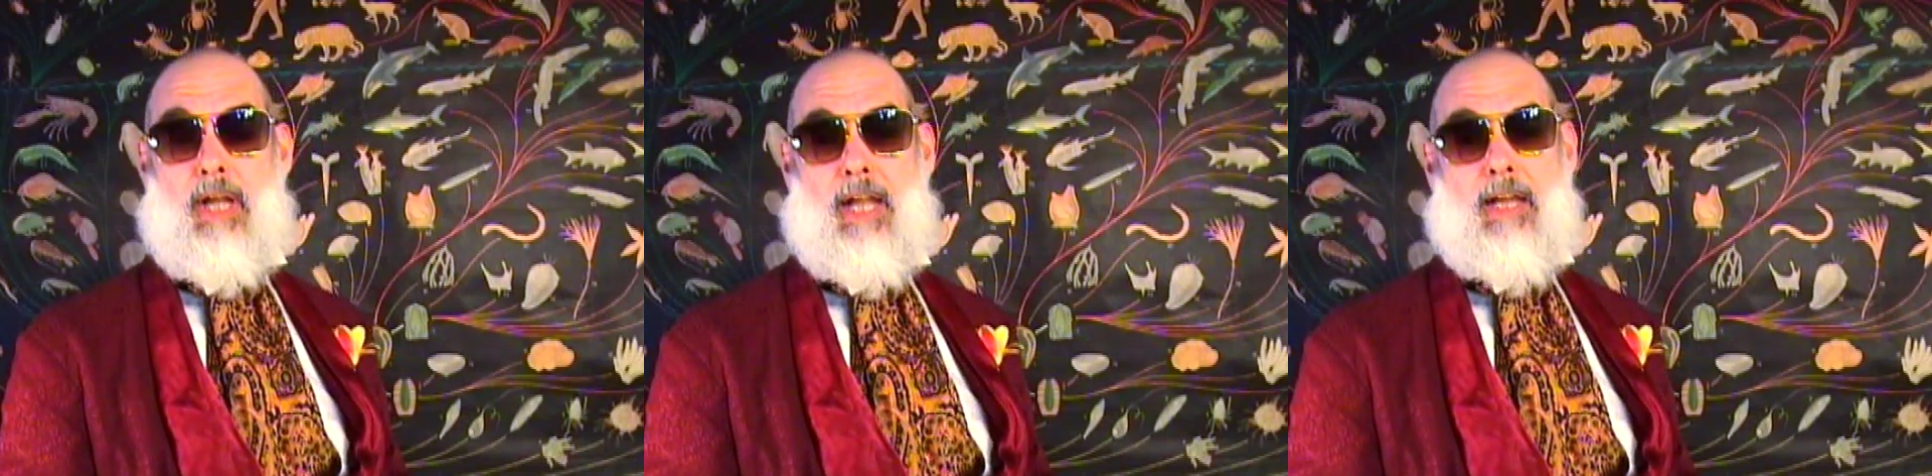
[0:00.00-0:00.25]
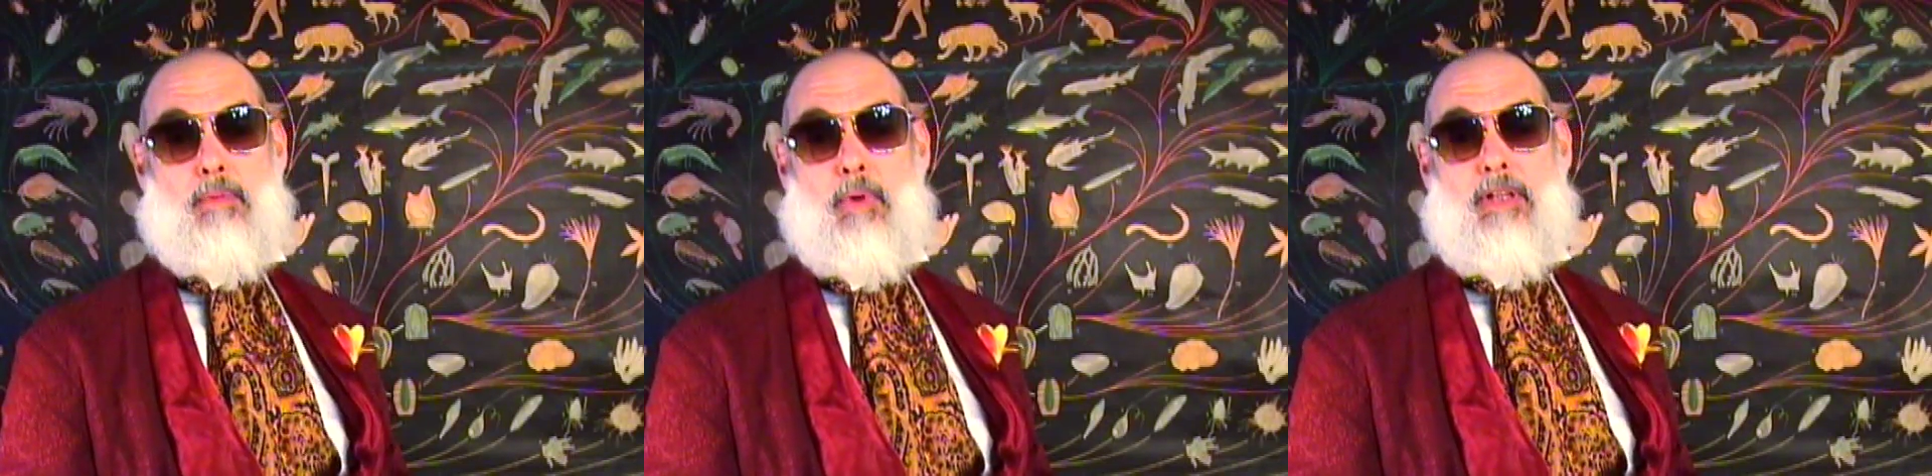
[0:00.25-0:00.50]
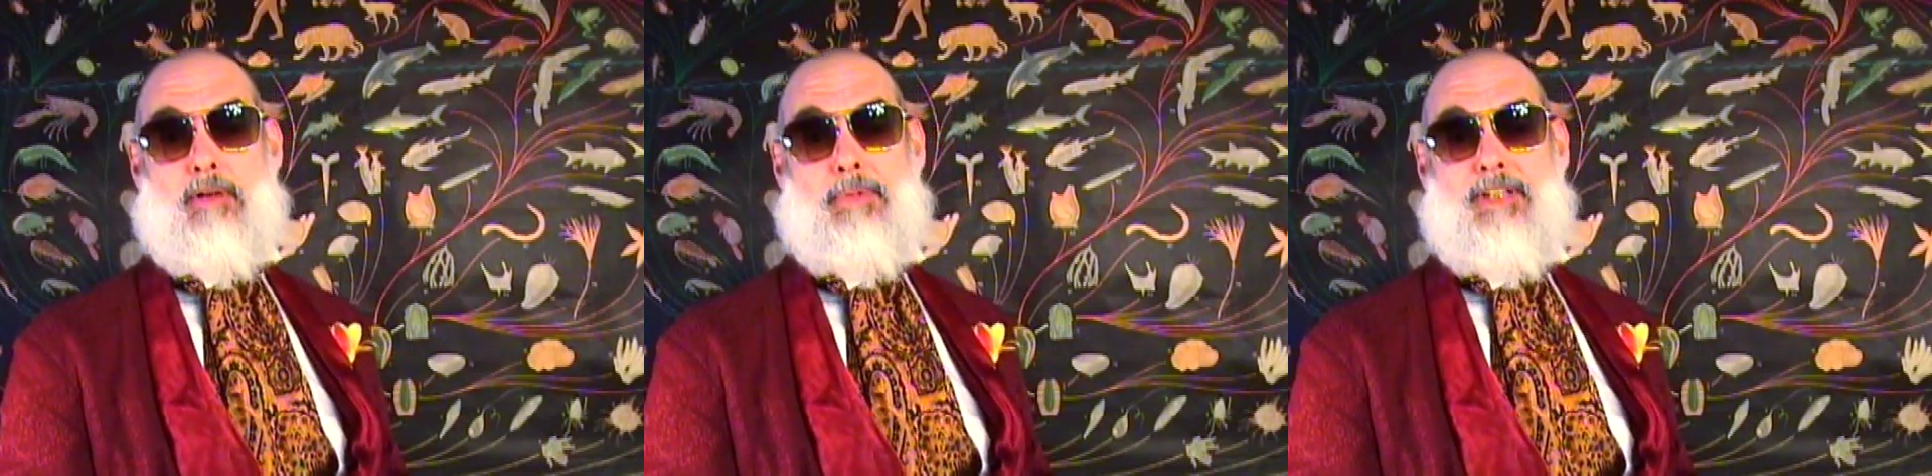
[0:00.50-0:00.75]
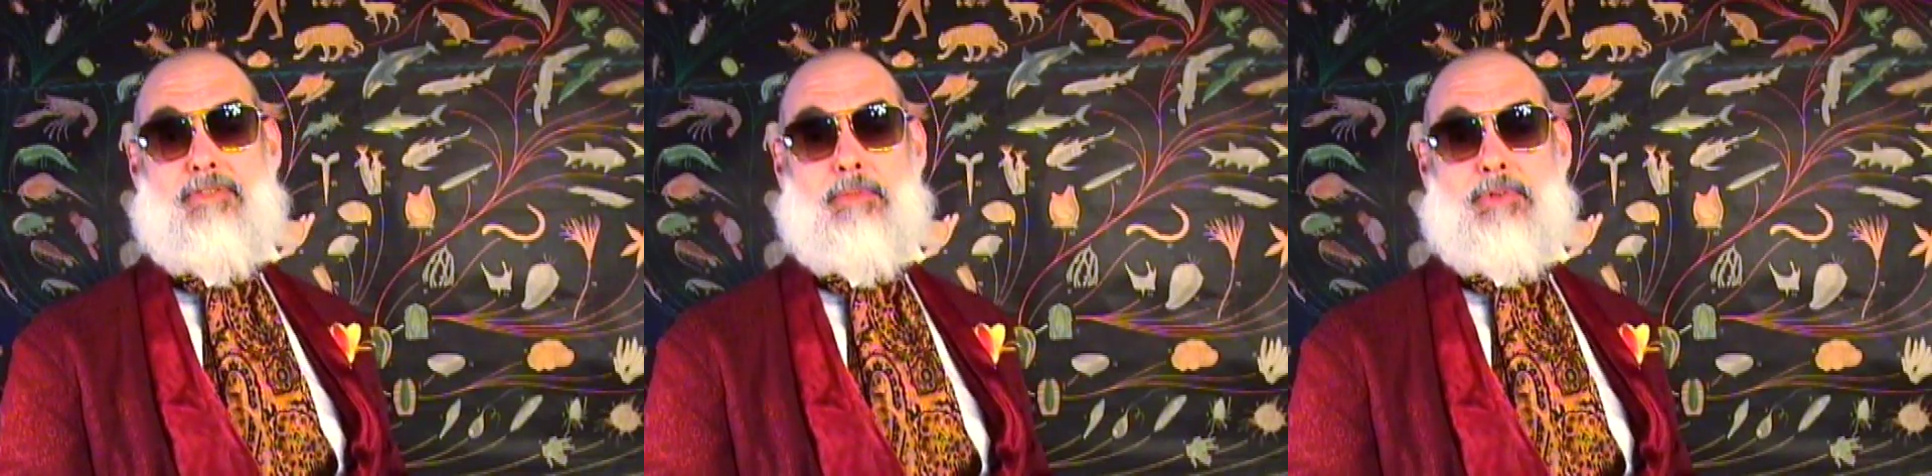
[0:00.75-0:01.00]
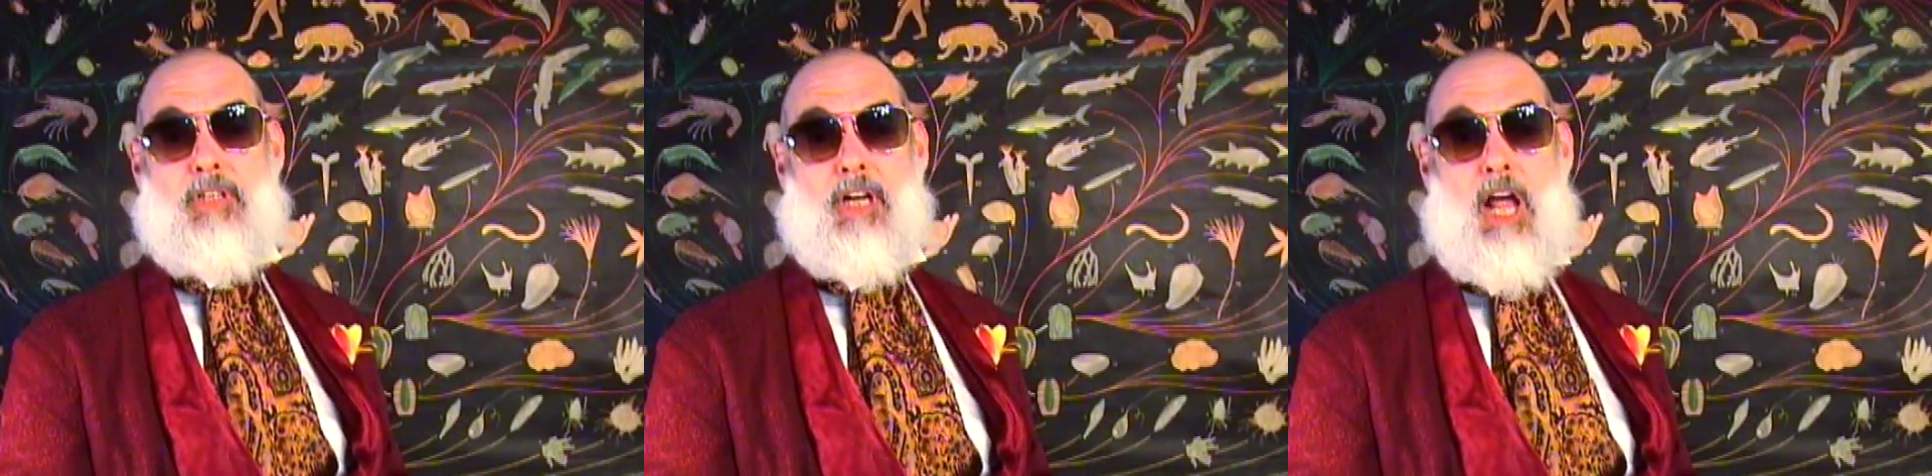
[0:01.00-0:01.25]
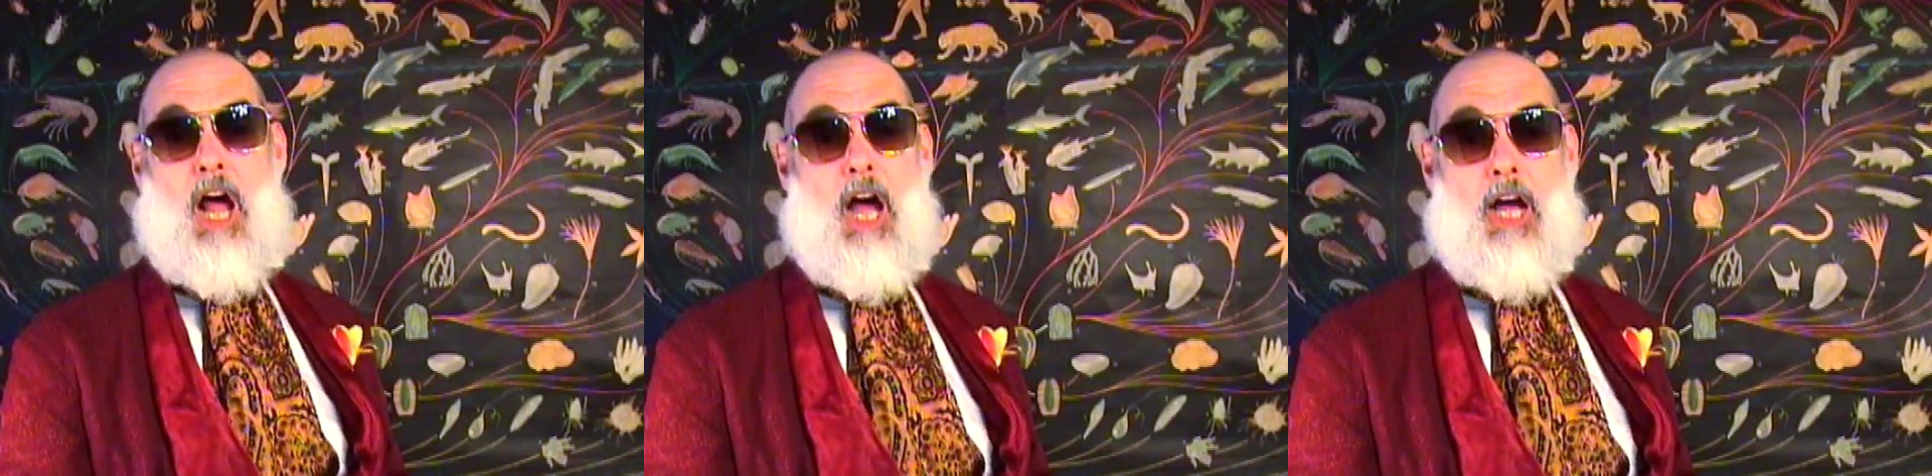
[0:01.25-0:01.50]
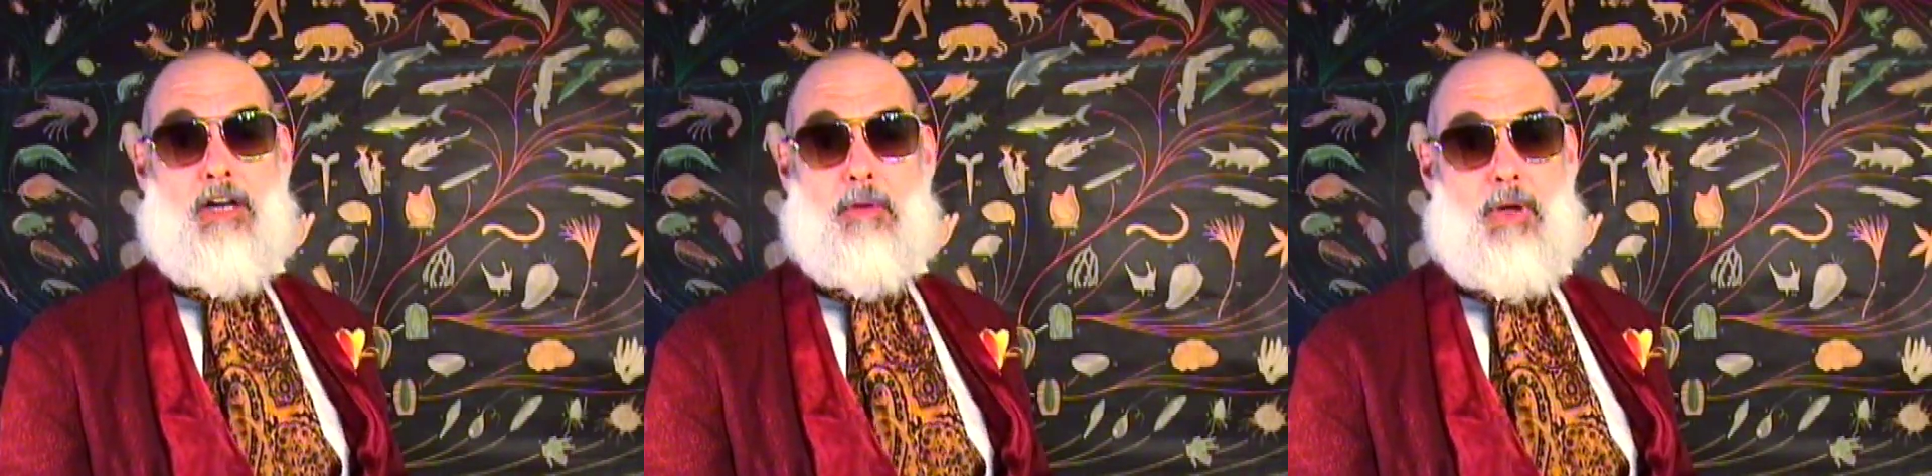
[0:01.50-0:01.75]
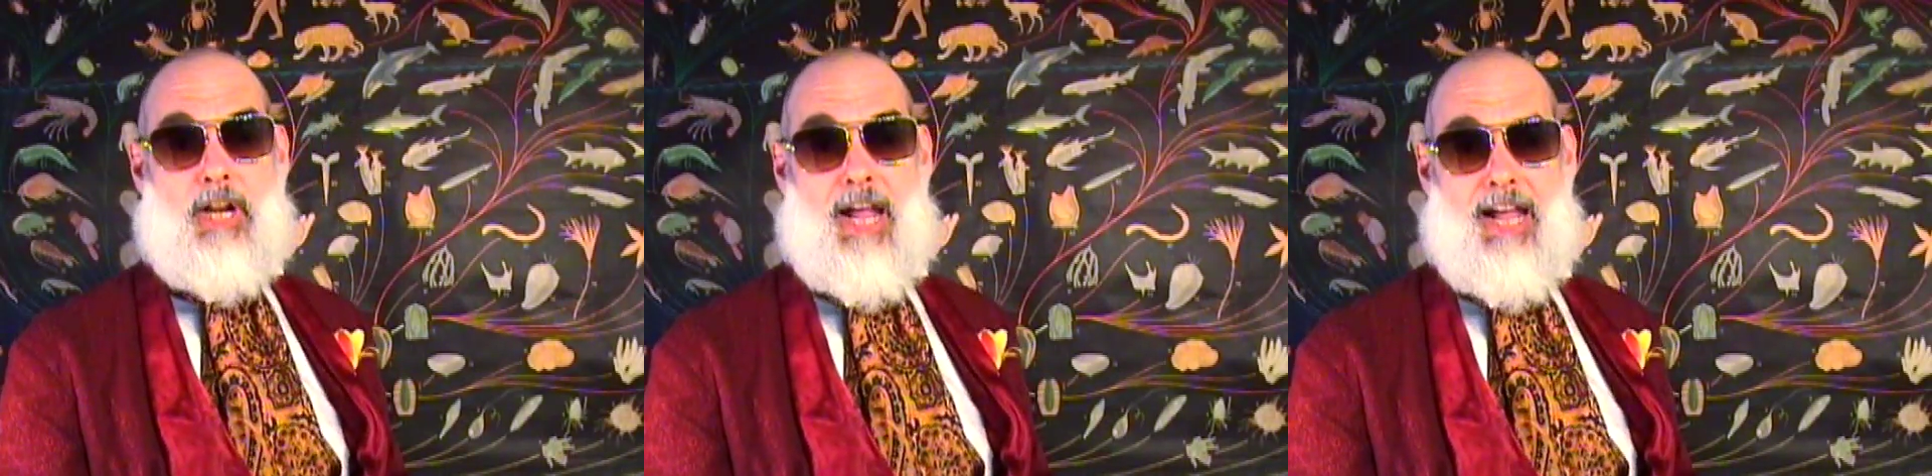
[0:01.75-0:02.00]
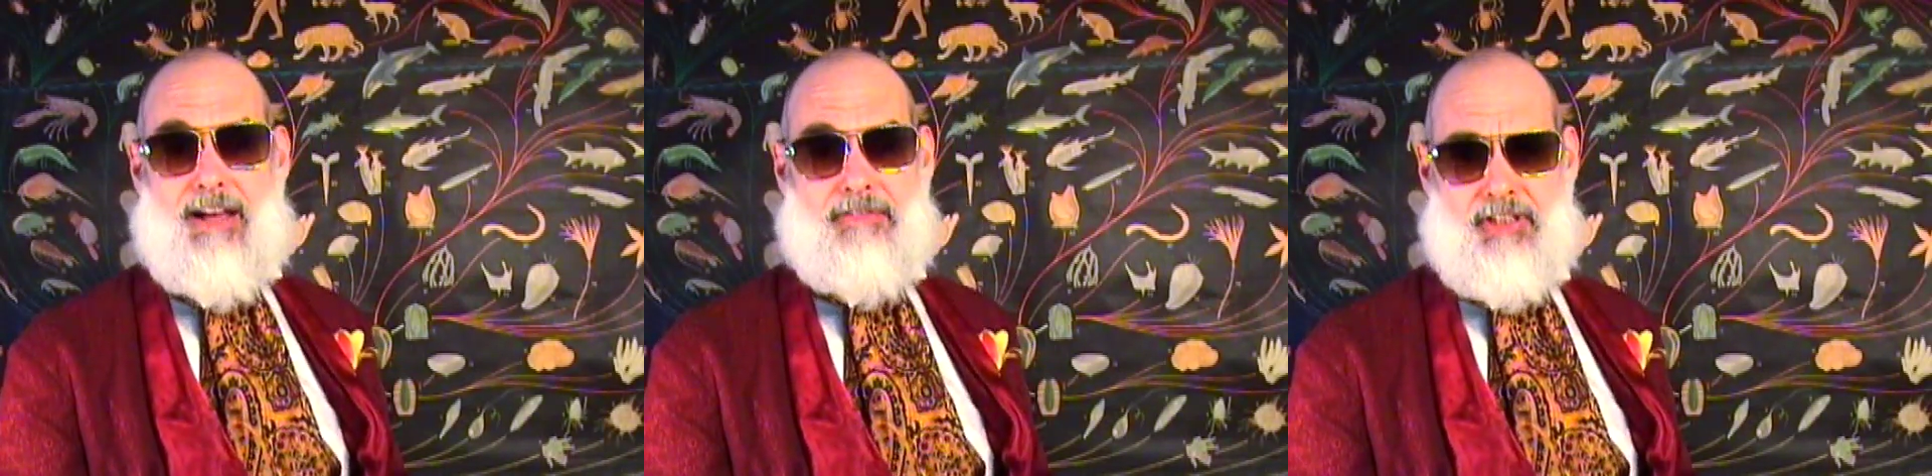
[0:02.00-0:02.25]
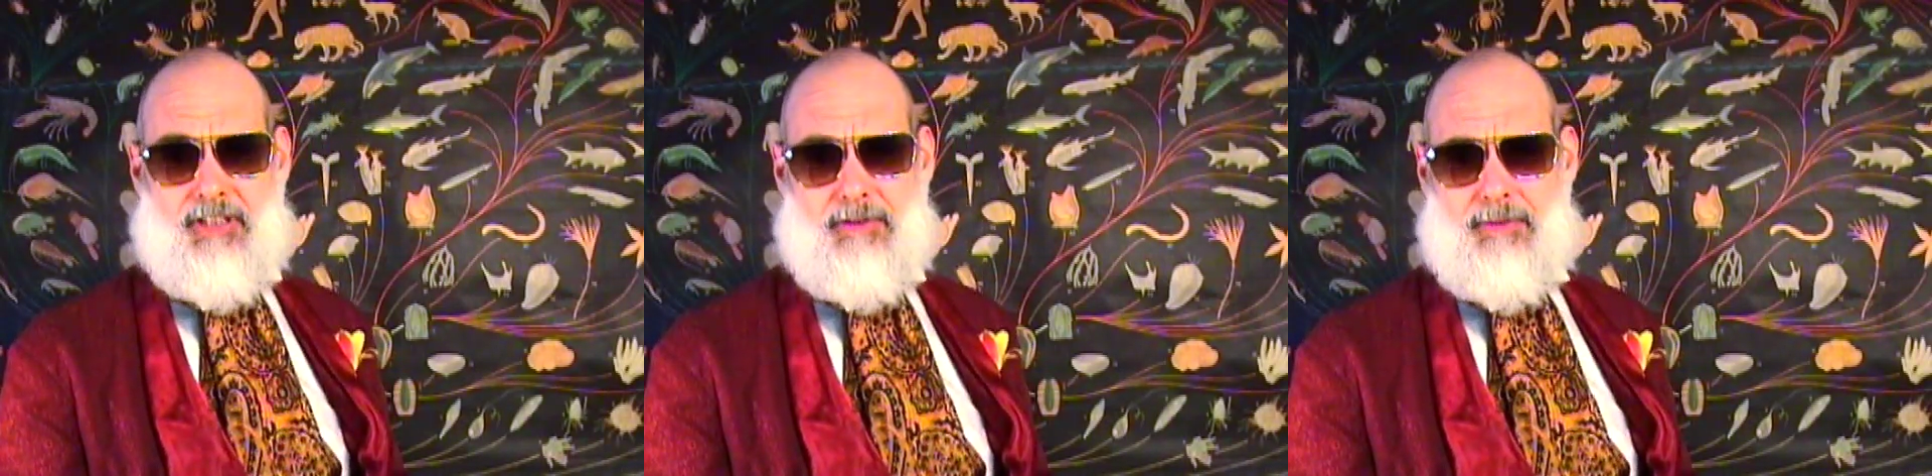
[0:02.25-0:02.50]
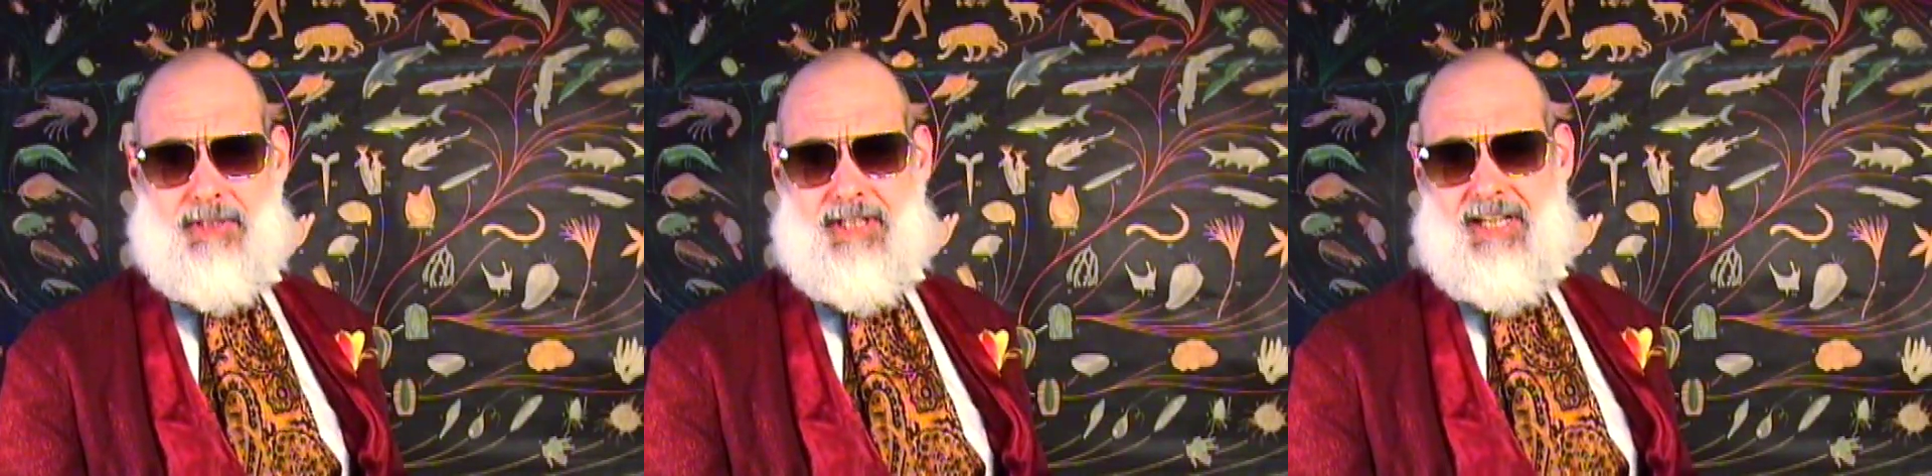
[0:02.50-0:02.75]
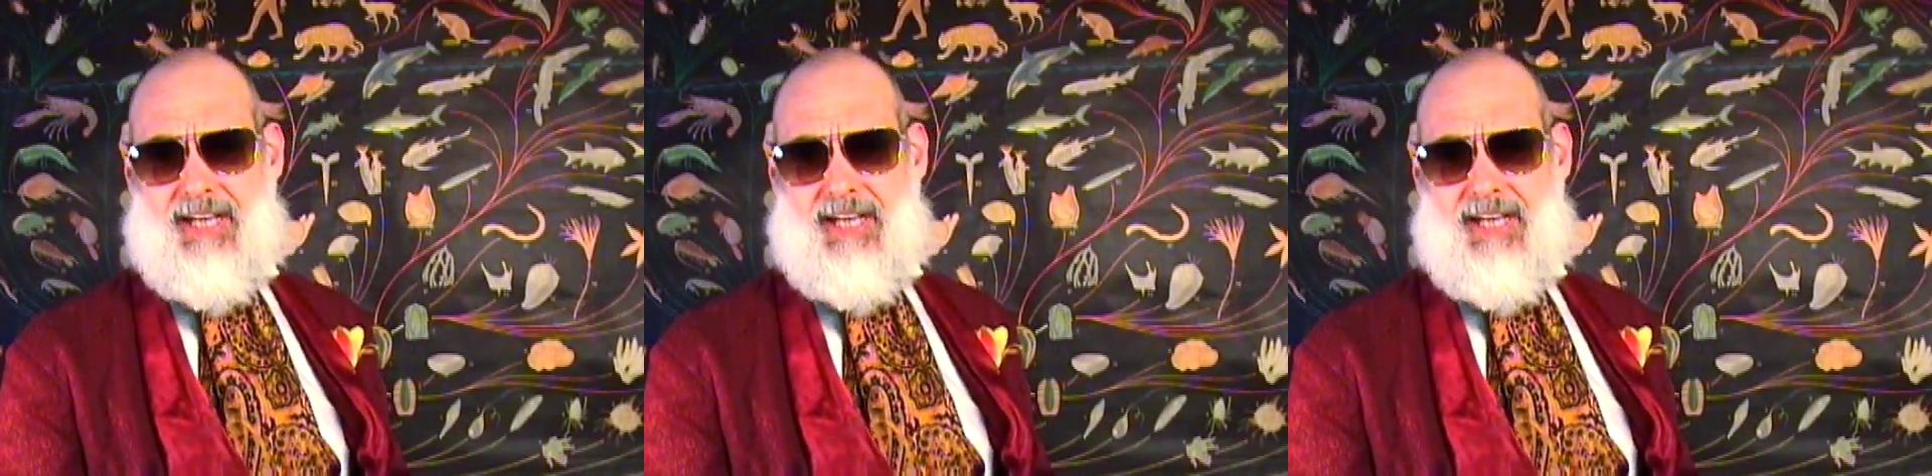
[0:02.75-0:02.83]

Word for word: and whether it be from Ceylon or what have you,